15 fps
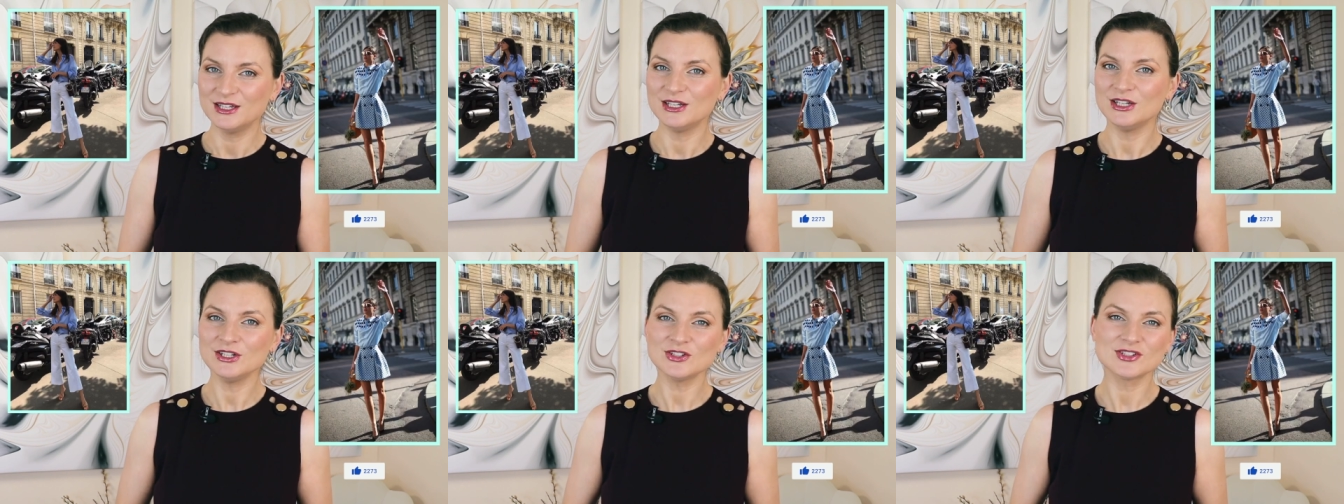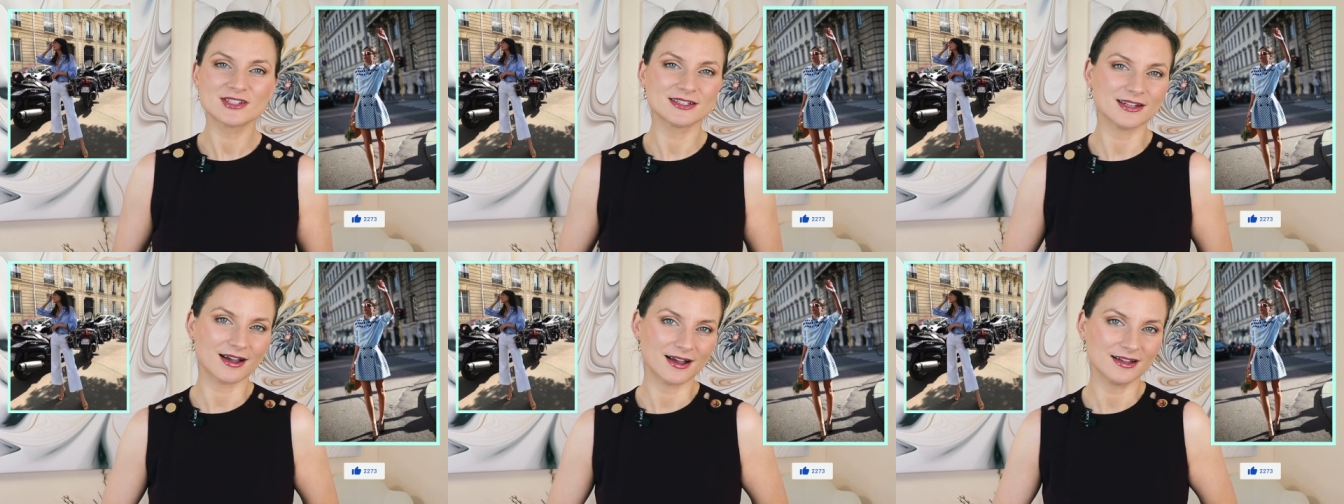each
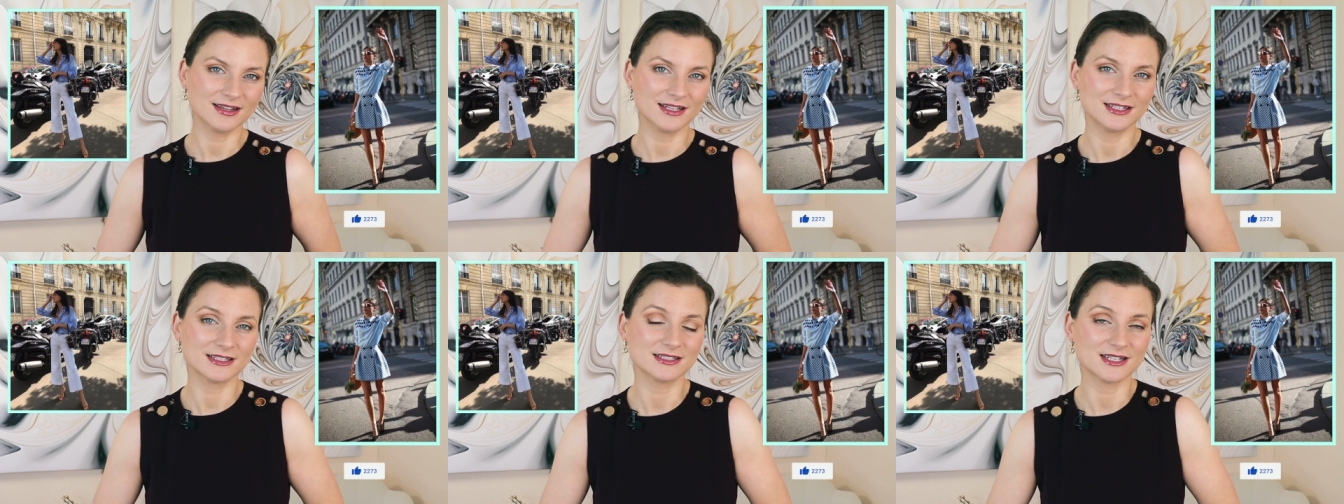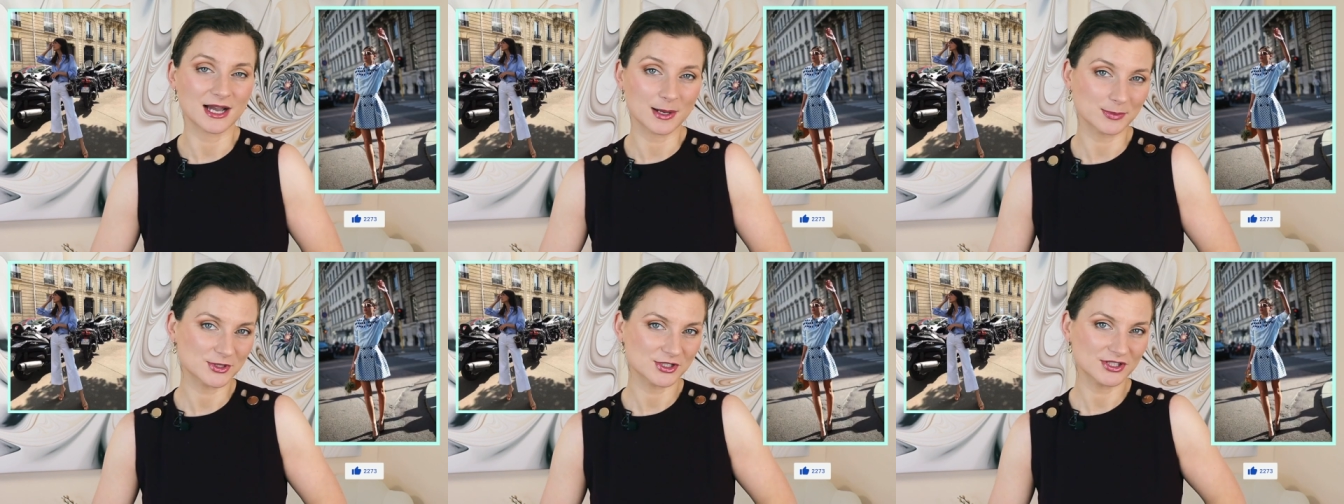style and
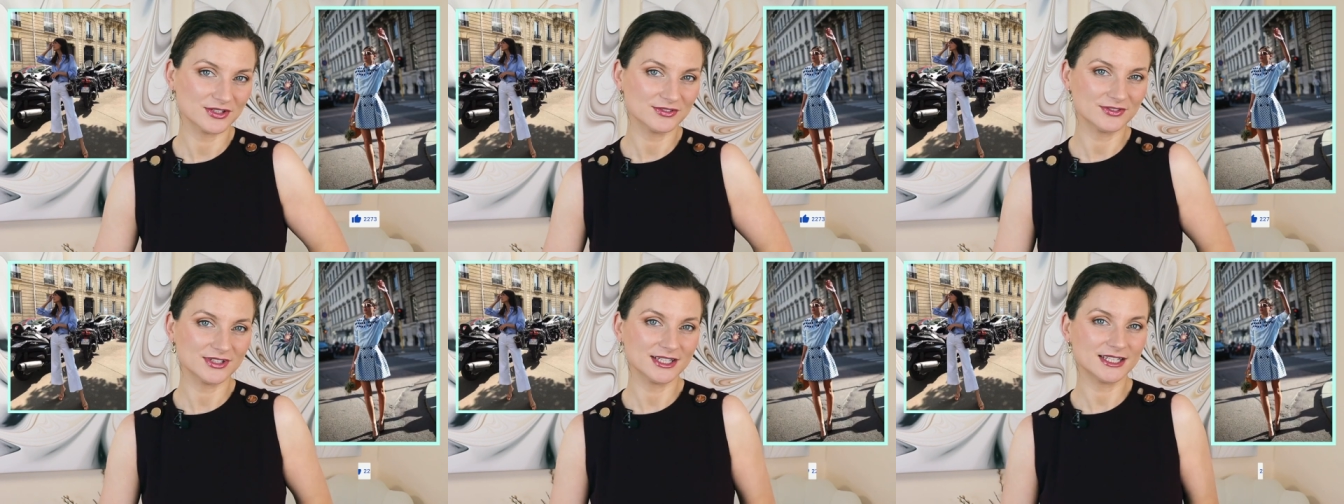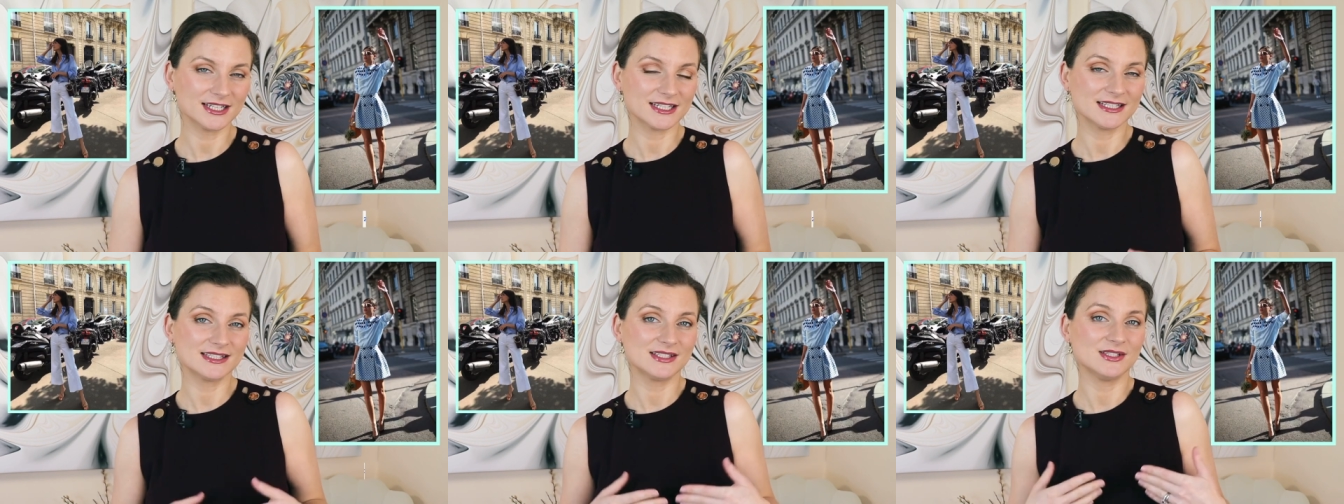adoption of
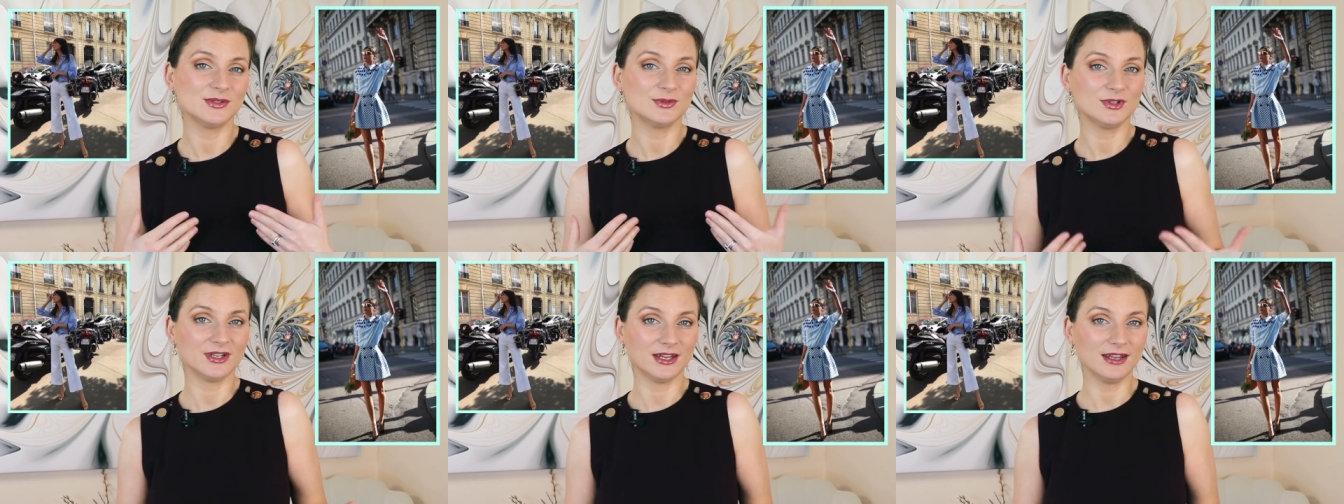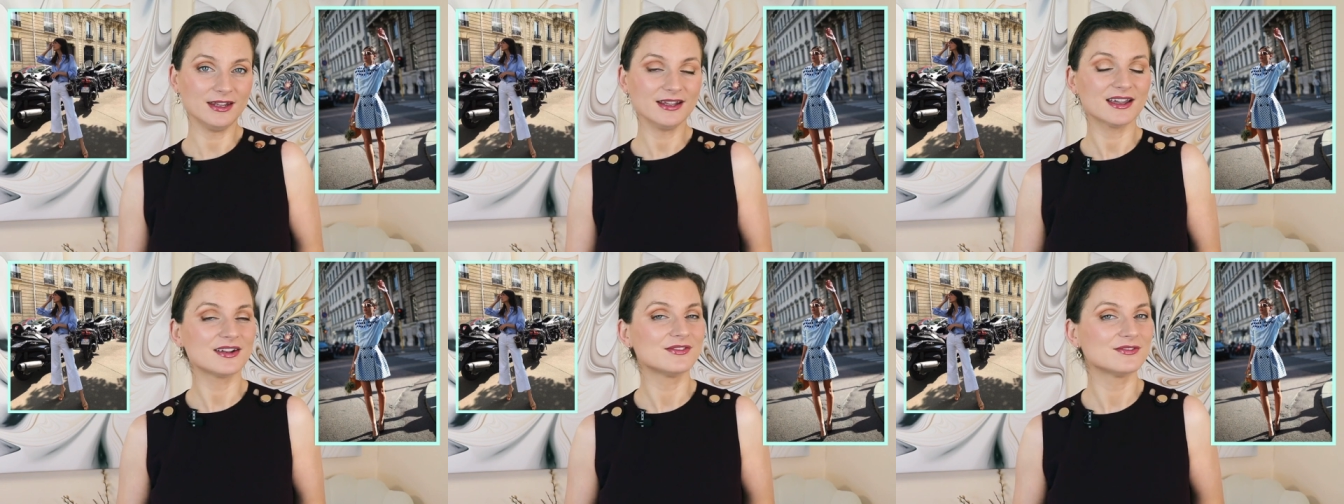it is
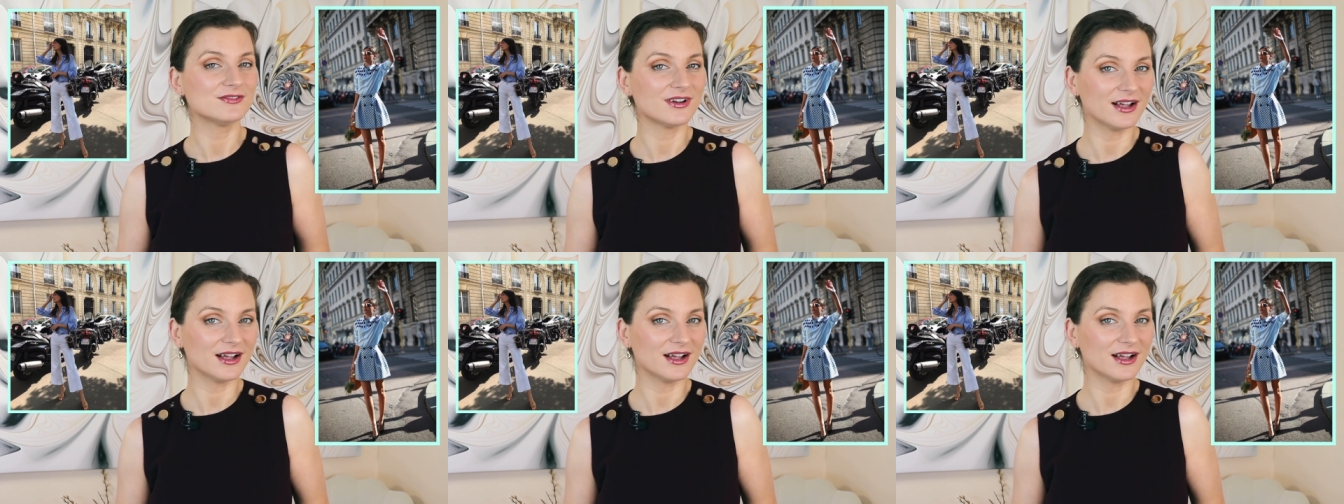unique and